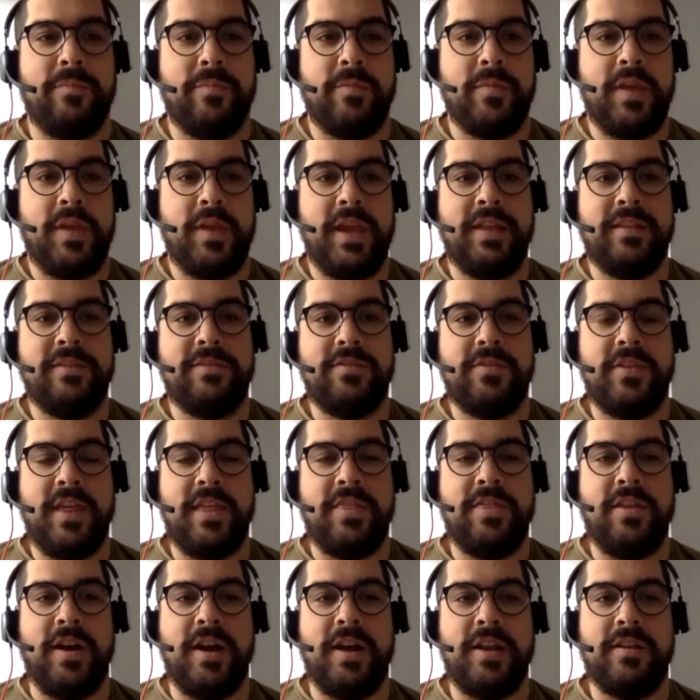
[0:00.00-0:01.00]
And so they
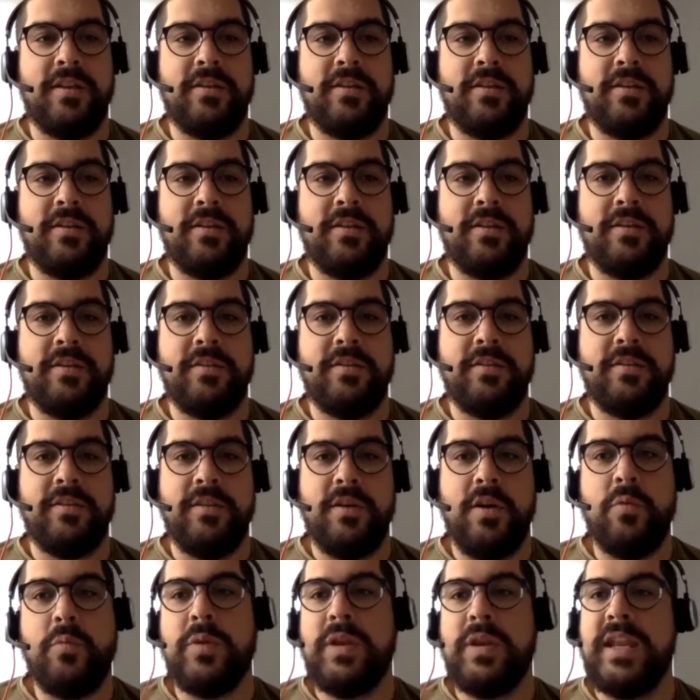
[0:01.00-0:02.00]
thought, oh,
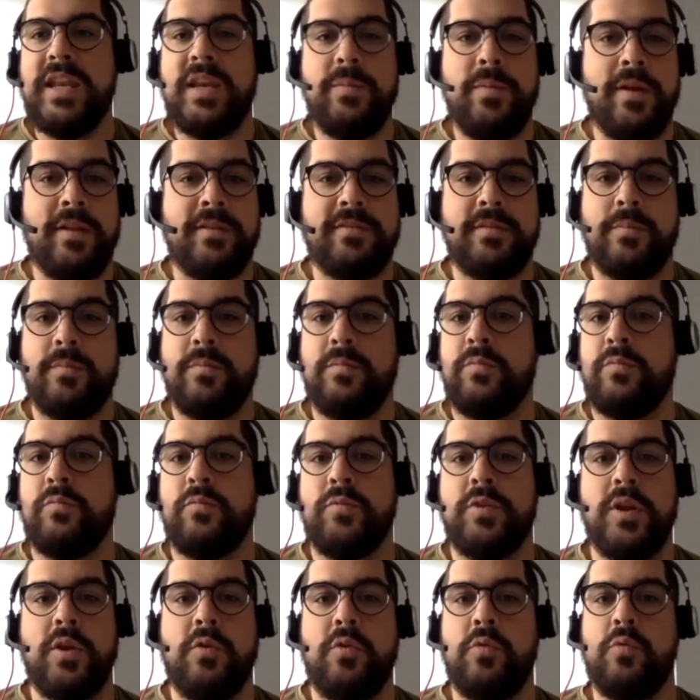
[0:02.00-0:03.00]
we need to be on some
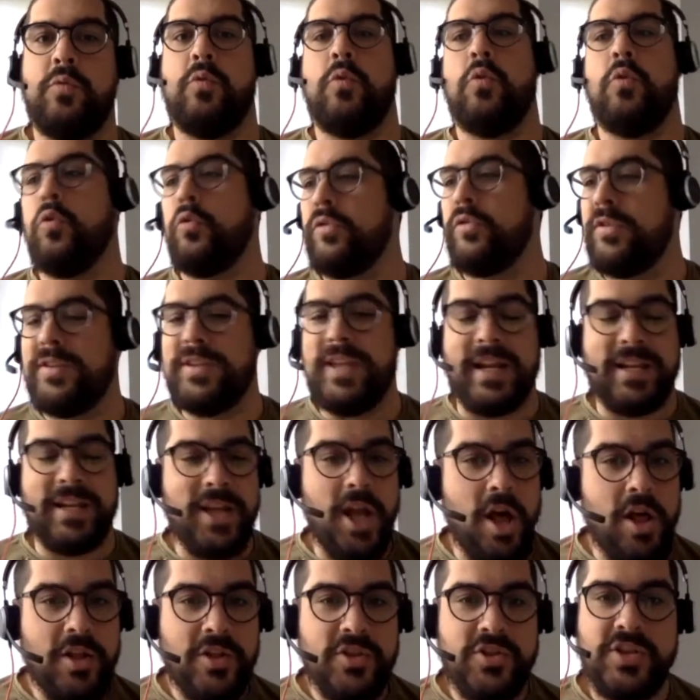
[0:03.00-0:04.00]
old
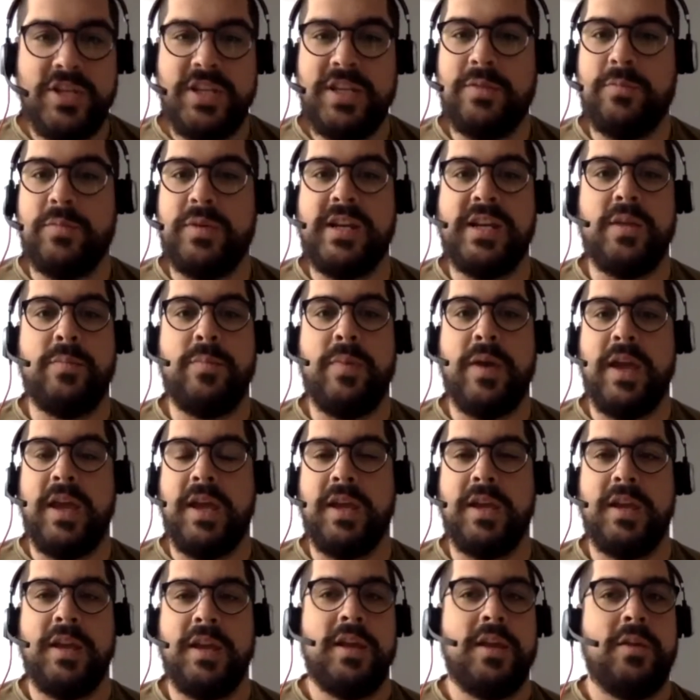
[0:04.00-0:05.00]
technology, and we need to
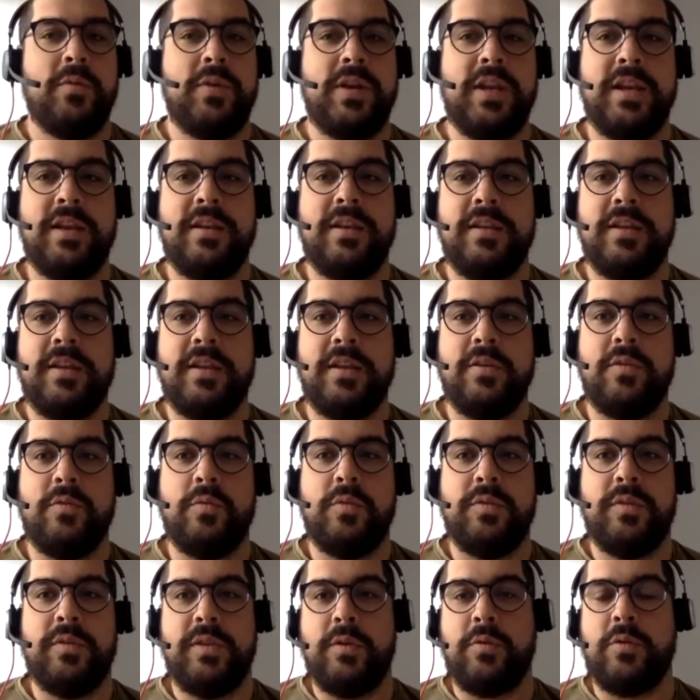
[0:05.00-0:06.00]
pay.
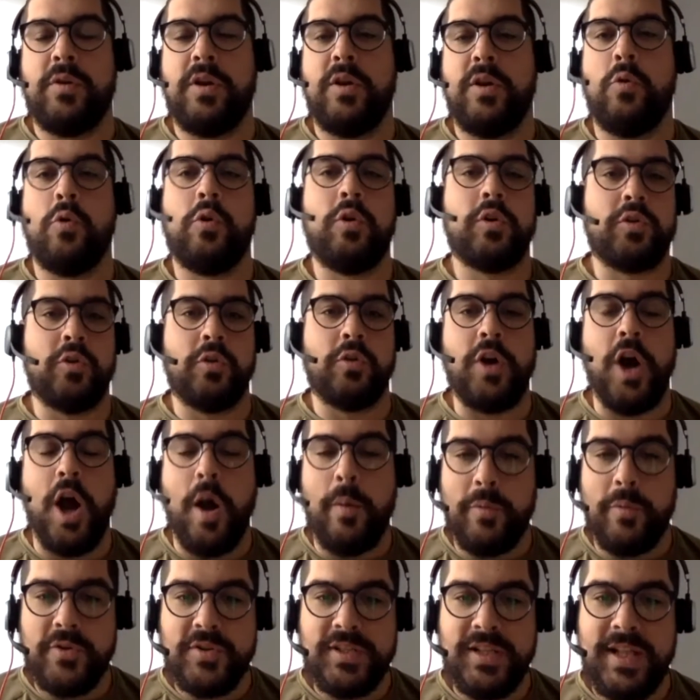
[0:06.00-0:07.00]
They were on Oracle
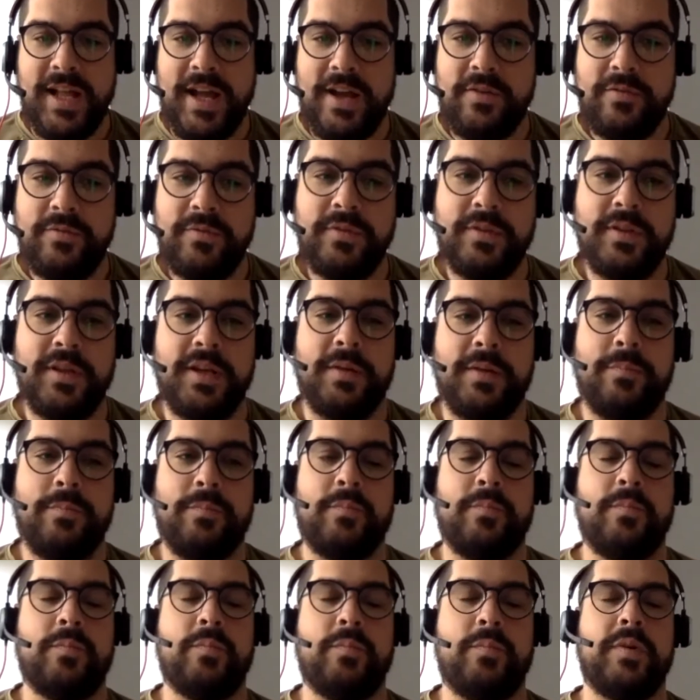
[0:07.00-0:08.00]
Commerce Cloud
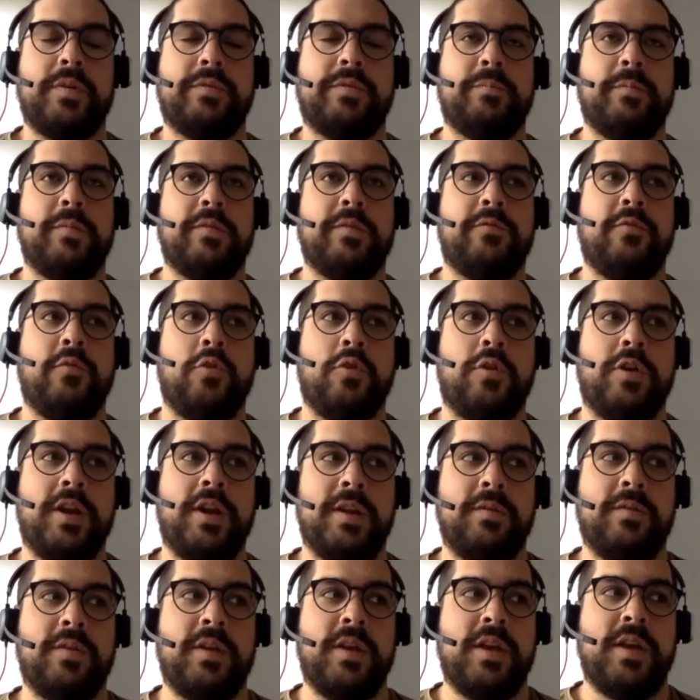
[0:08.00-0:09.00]
before,
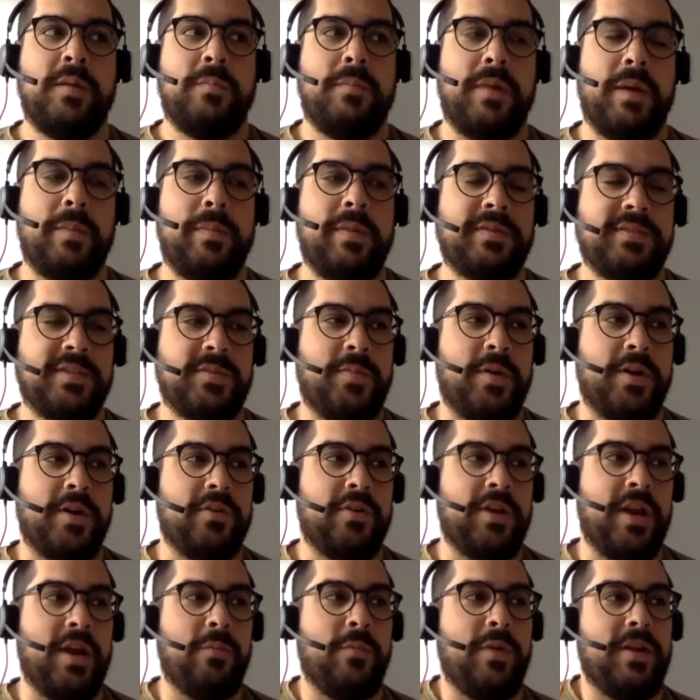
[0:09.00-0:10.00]
and my business partner
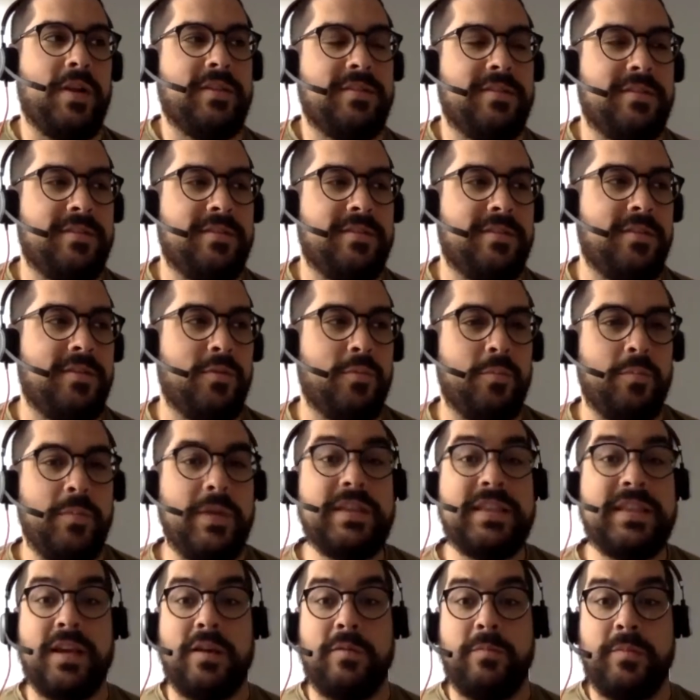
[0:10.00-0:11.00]
and I went to meet
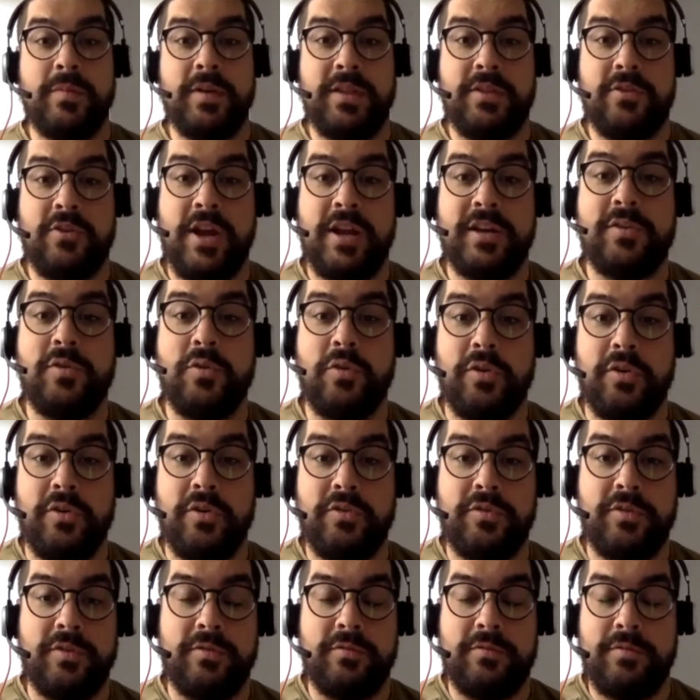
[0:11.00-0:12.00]
them in their
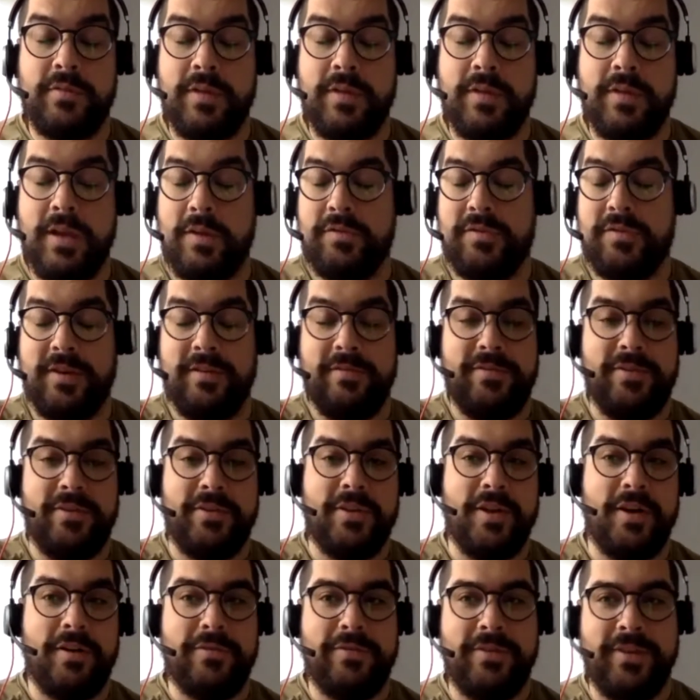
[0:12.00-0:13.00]
headquarters outside of
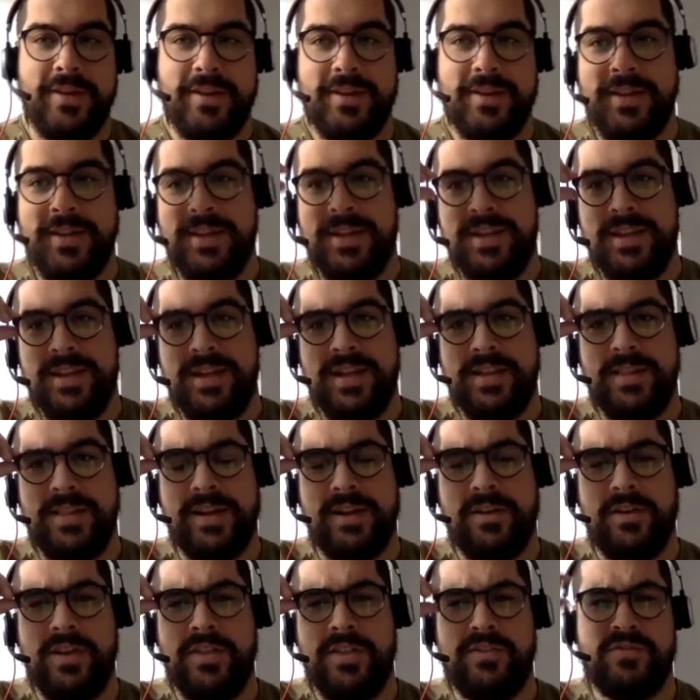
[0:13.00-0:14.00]
Philadelphia, and they
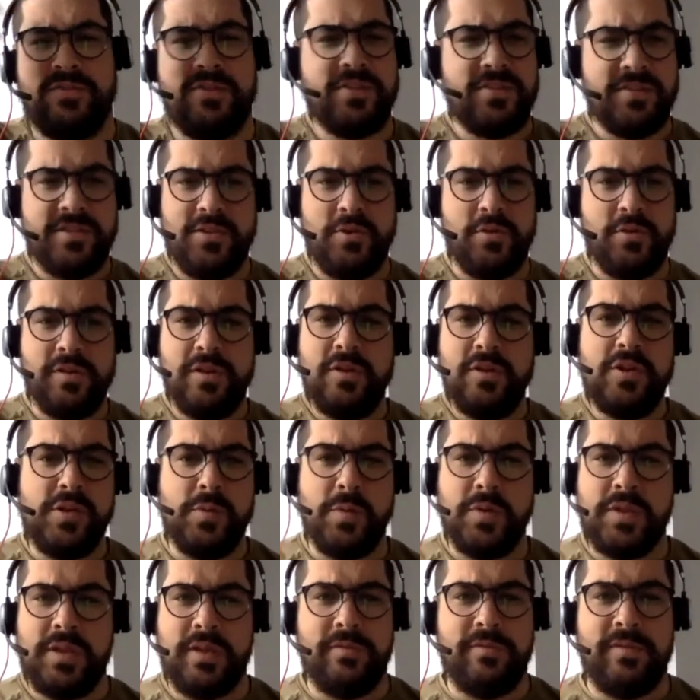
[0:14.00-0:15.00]
go, hey, there's just the two of you, and you
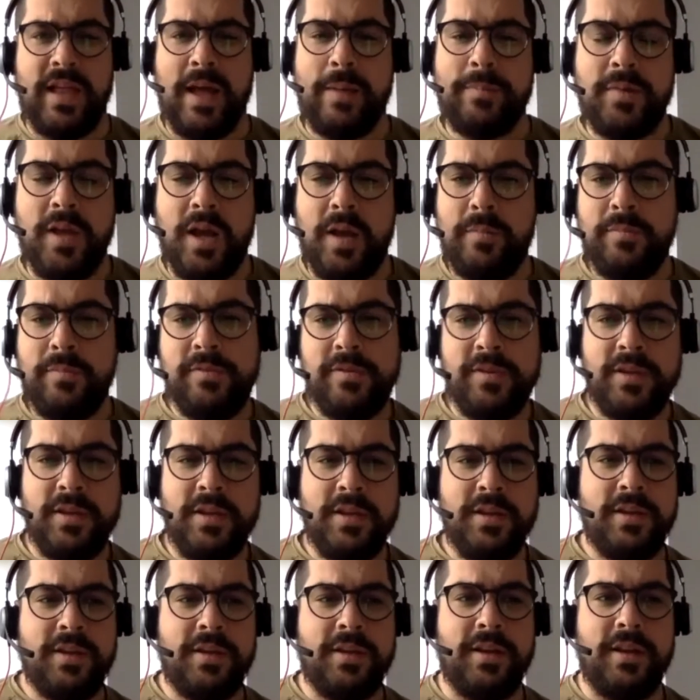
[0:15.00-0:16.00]
both have laptops.
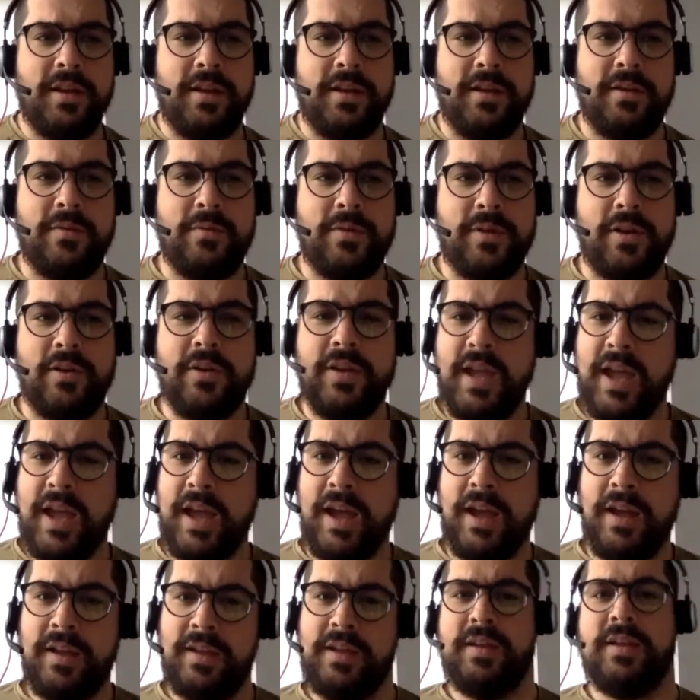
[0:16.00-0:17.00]
And we go,
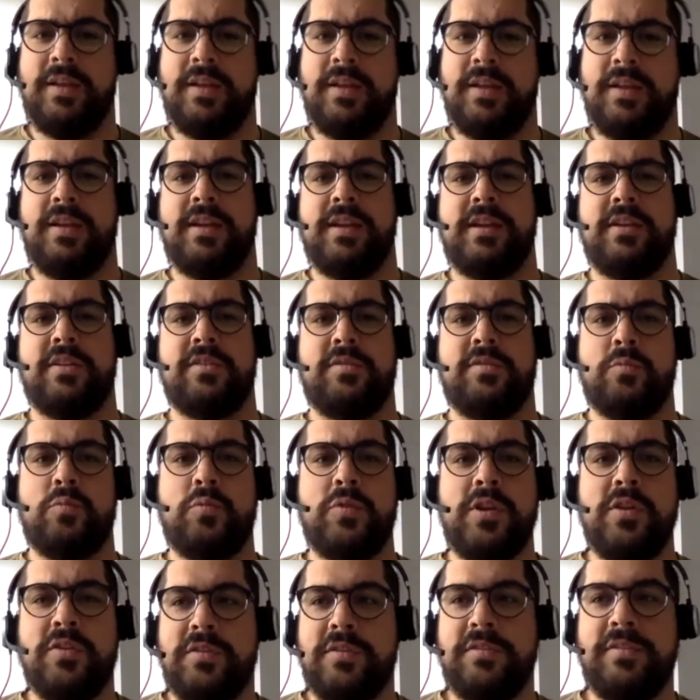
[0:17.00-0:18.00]
yeah. He goes, we're
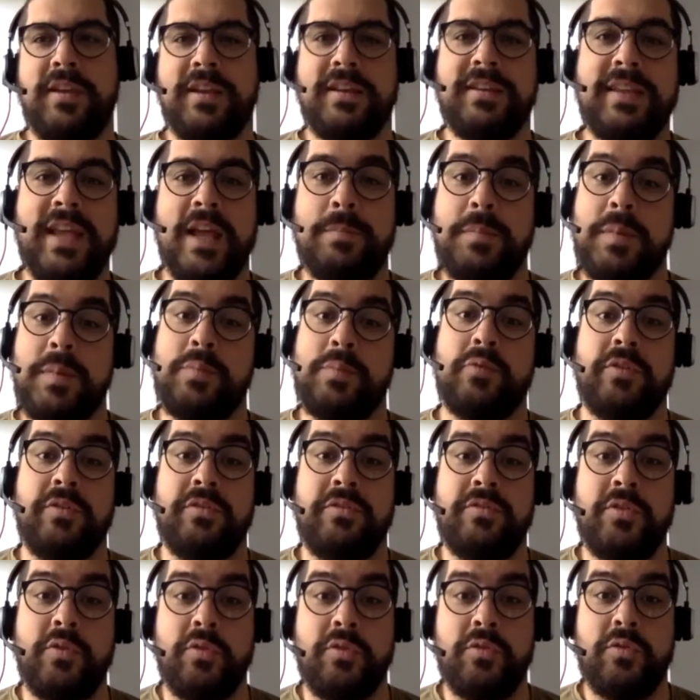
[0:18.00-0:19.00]
used to seeing 10 people in
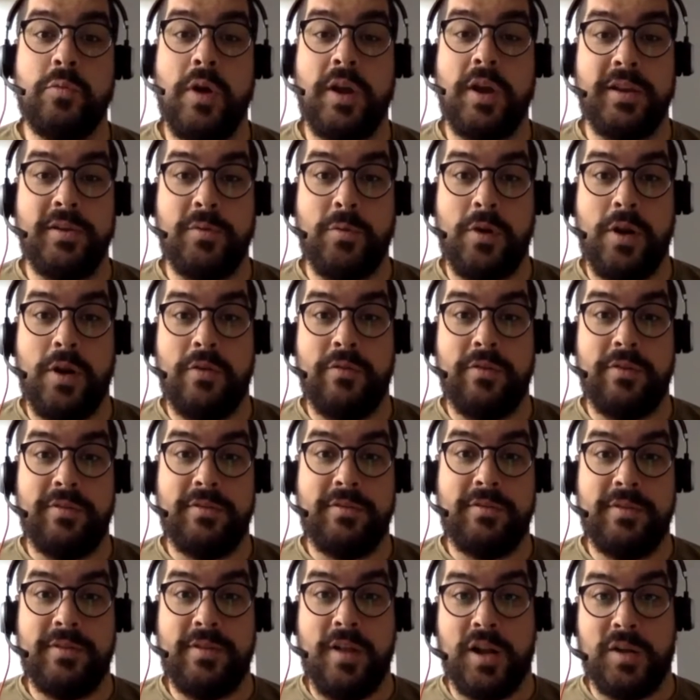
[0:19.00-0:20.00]
suits walk into our office
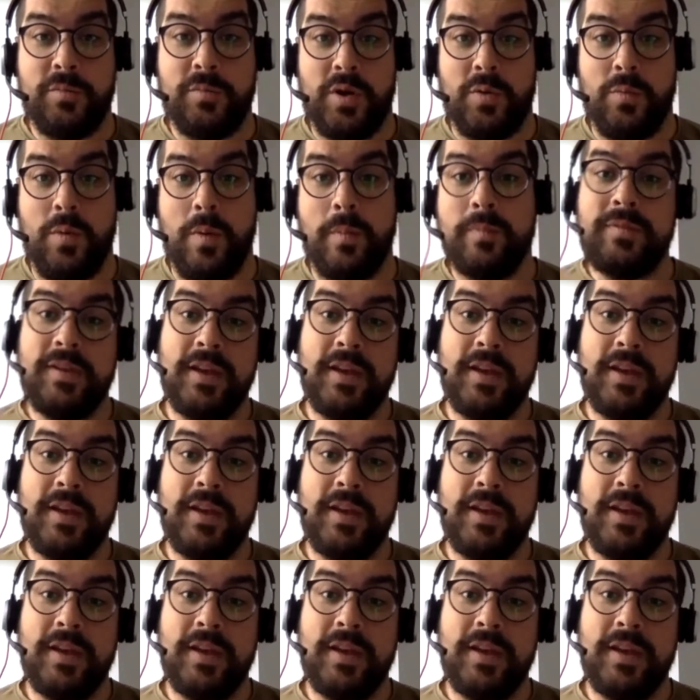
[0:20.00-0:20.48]
to talk about our website.